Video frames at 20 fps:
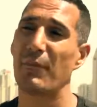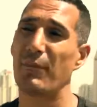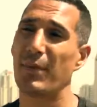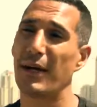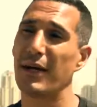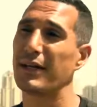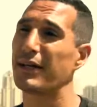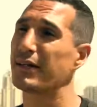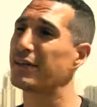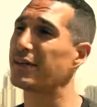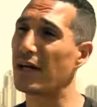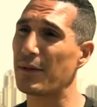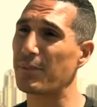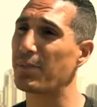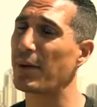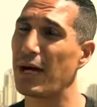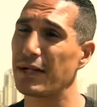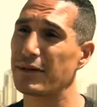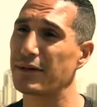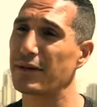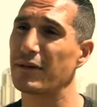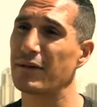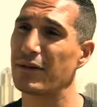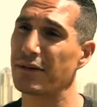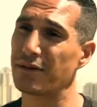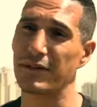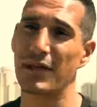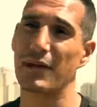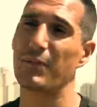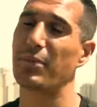but it's not practical,
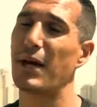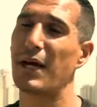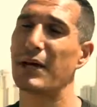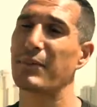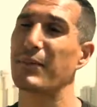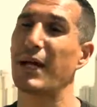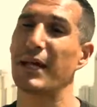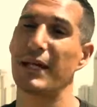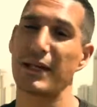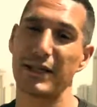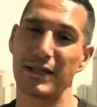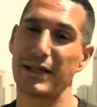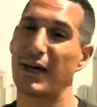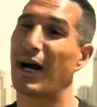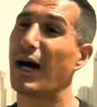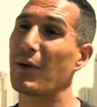it's not pragmatic.